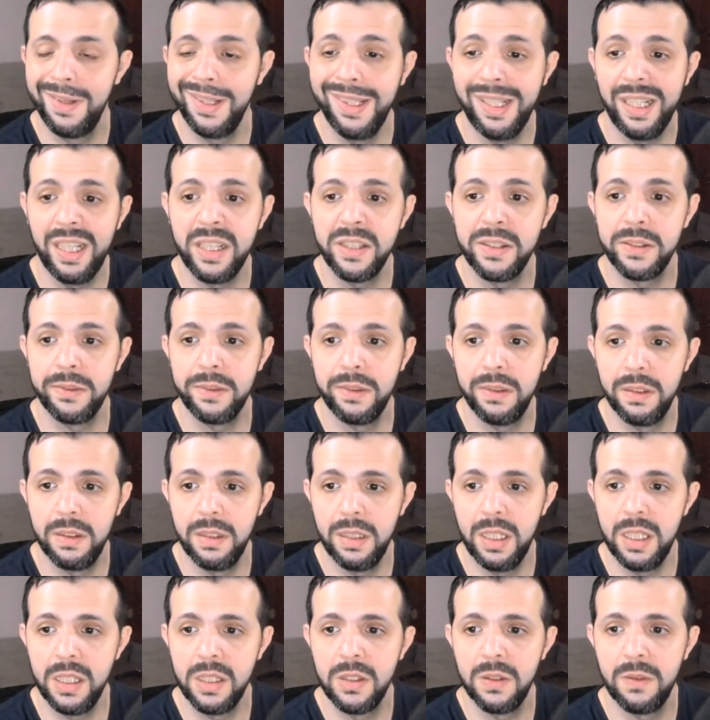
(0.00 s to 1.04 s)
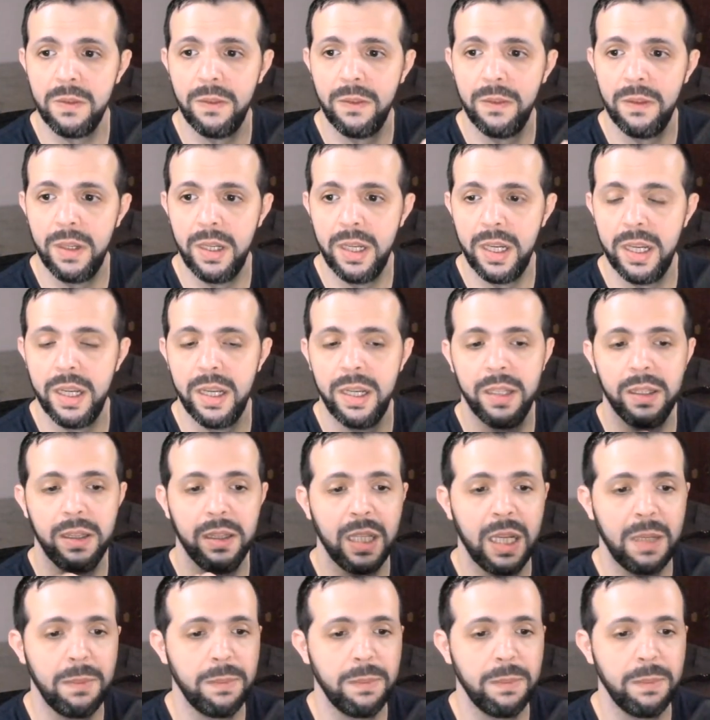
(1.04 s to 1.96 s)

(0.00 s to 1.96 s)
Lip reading: each time